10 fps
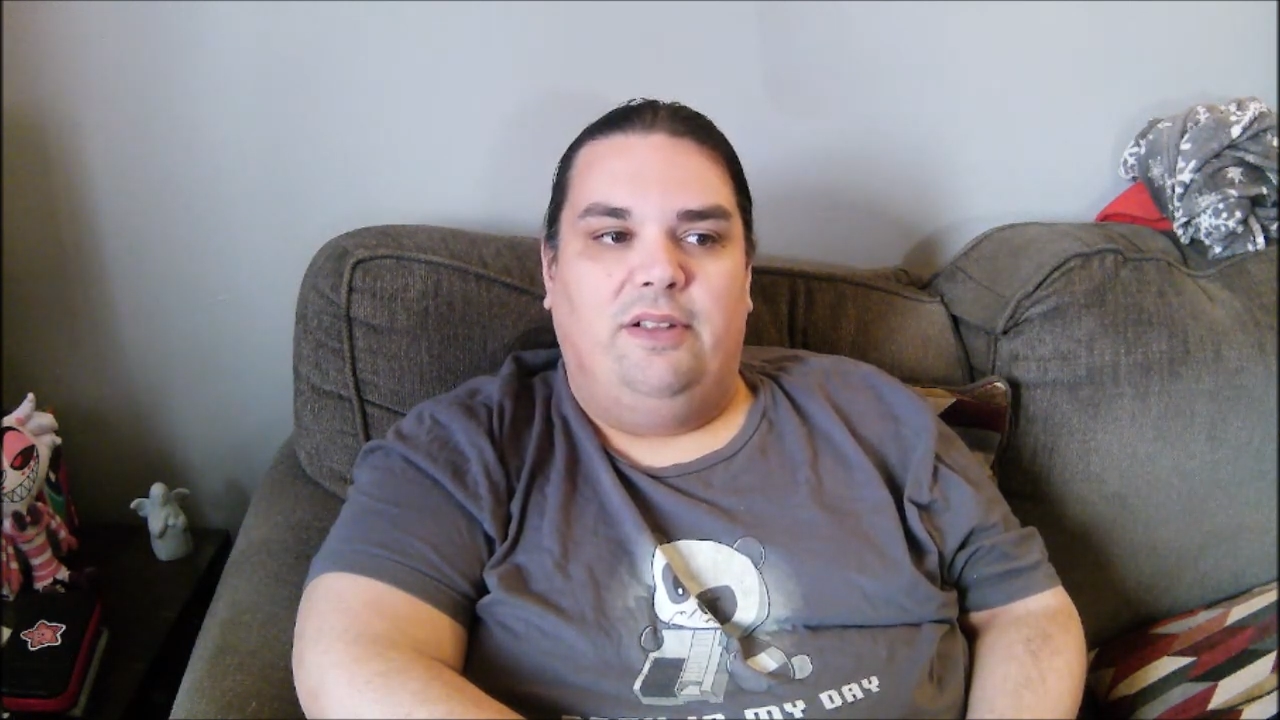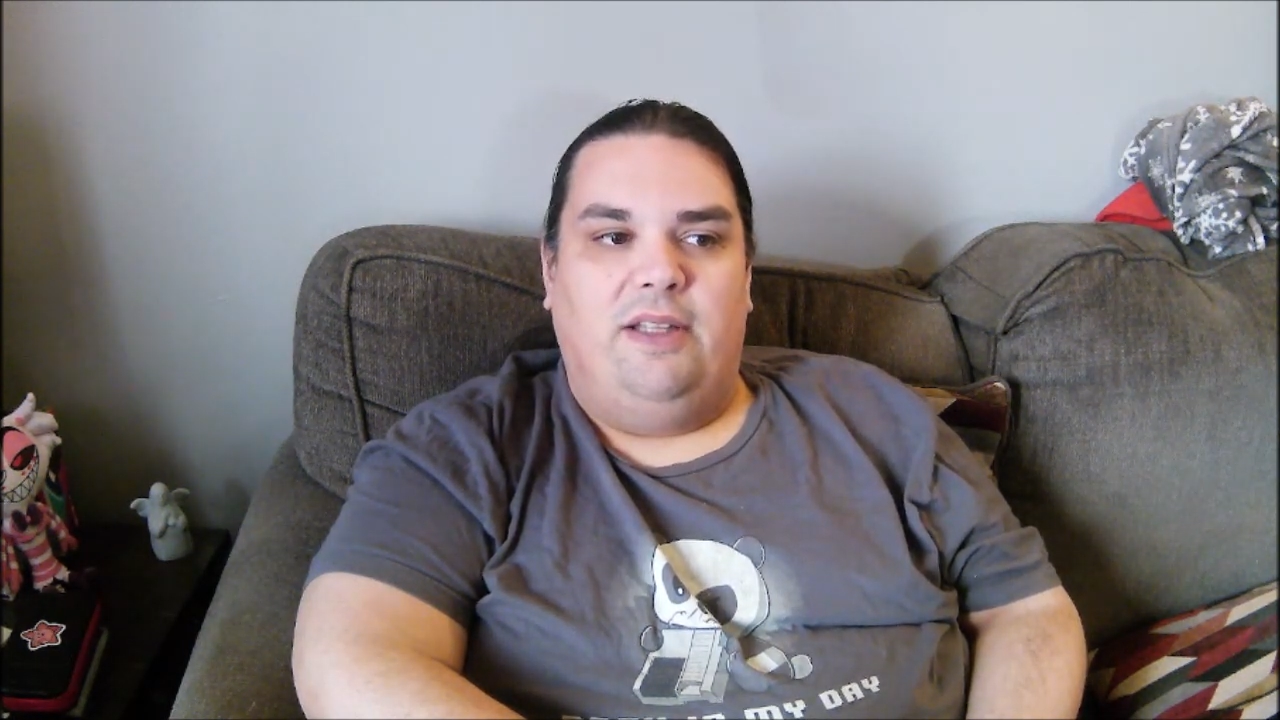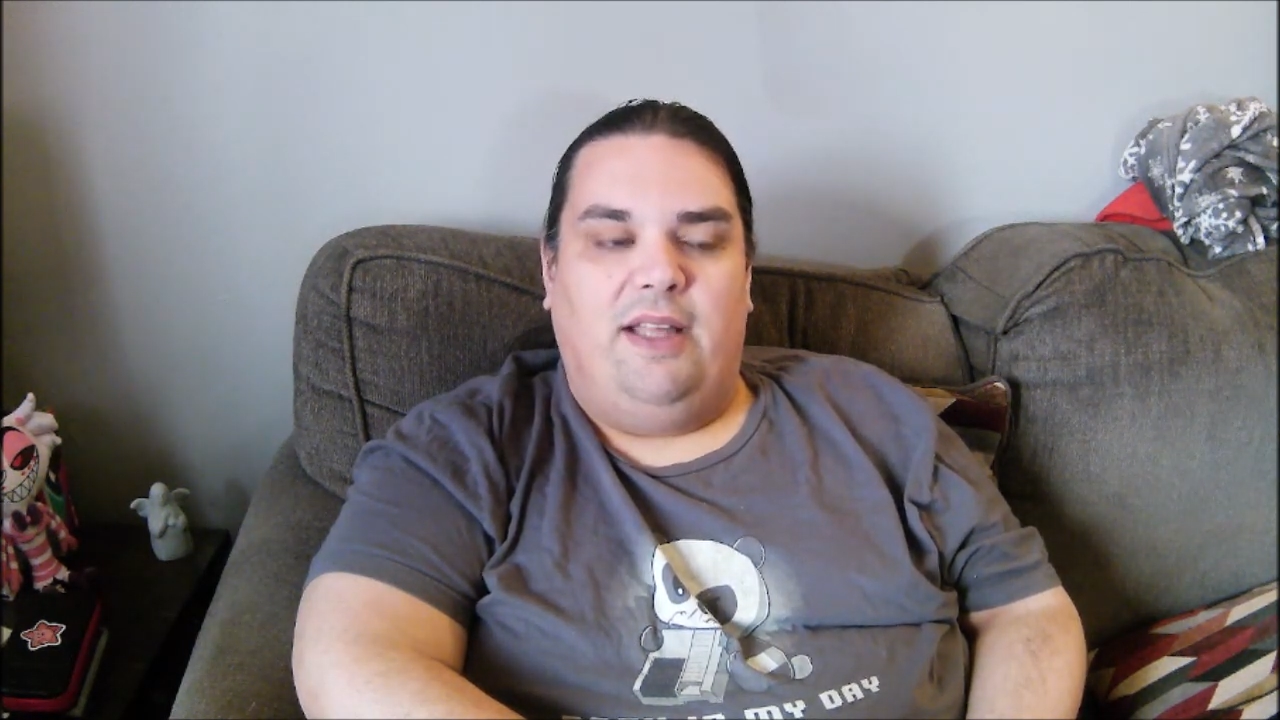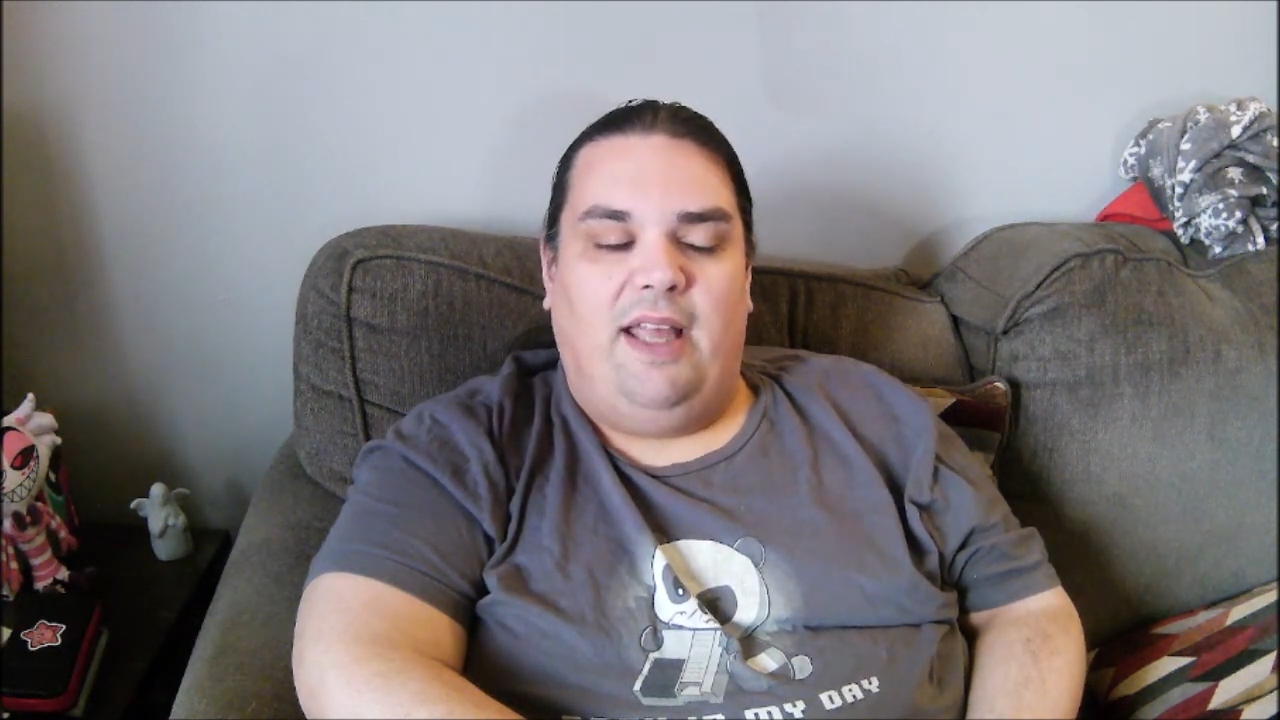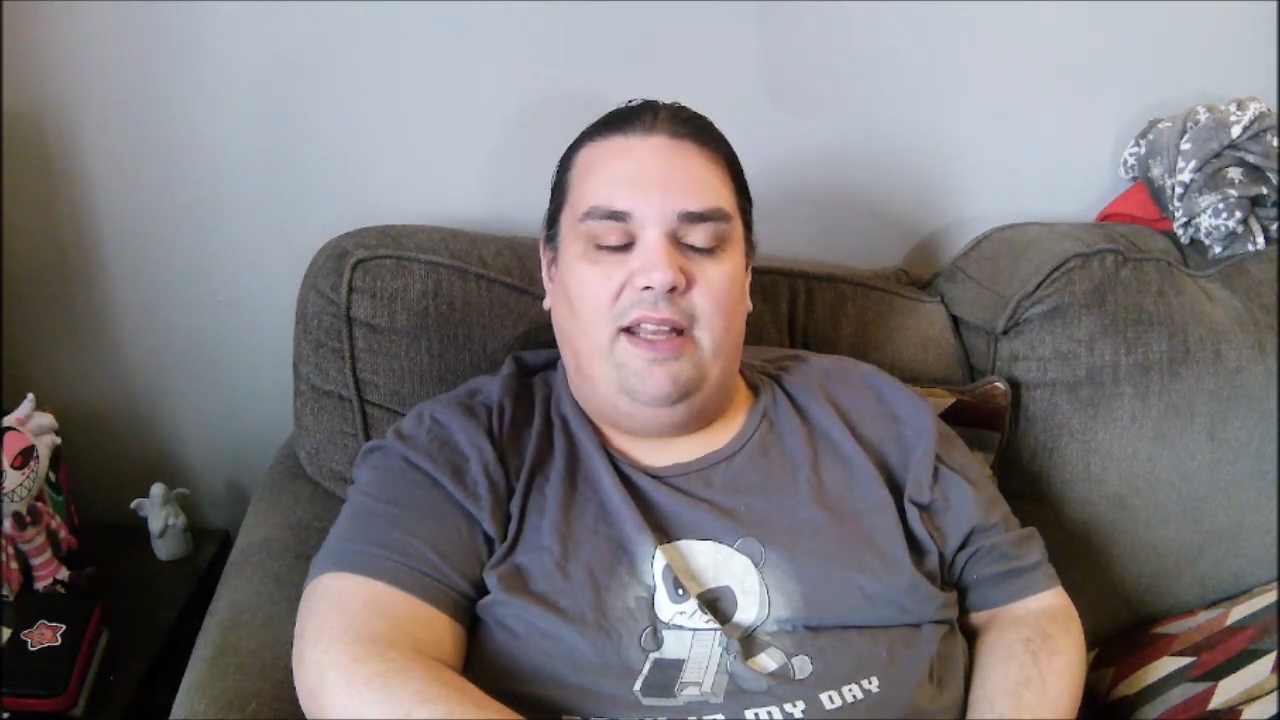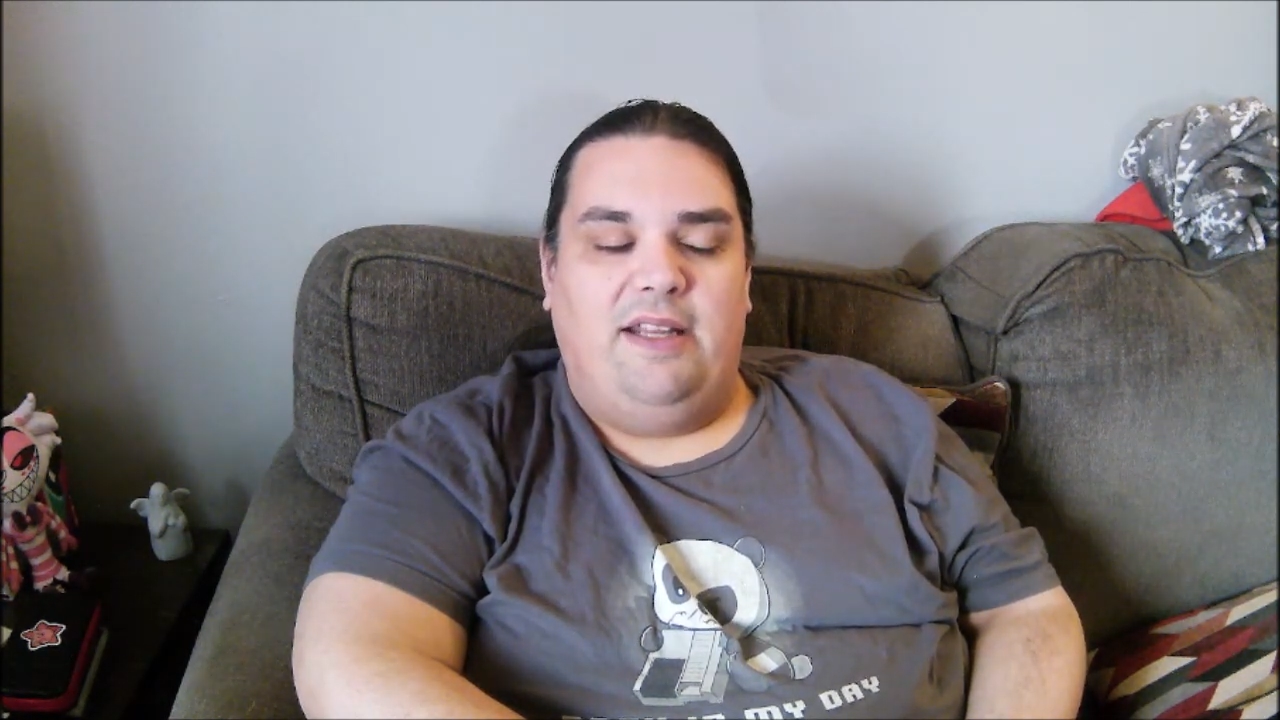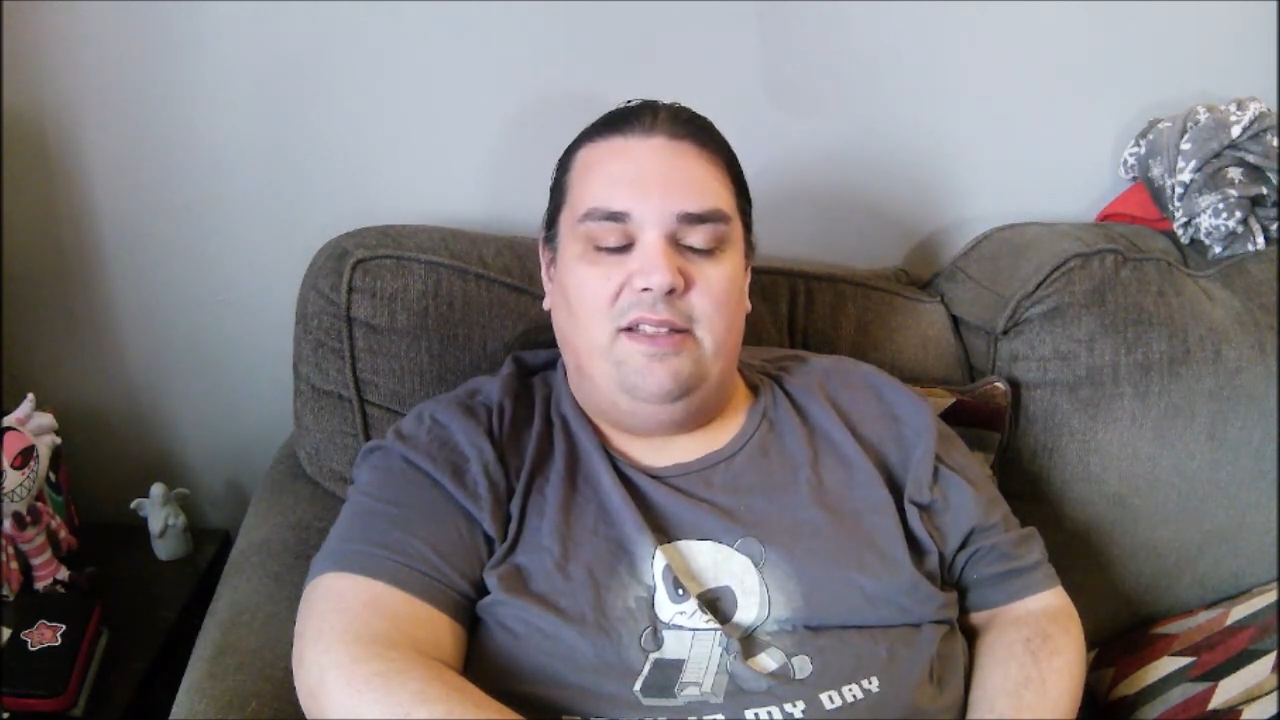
And it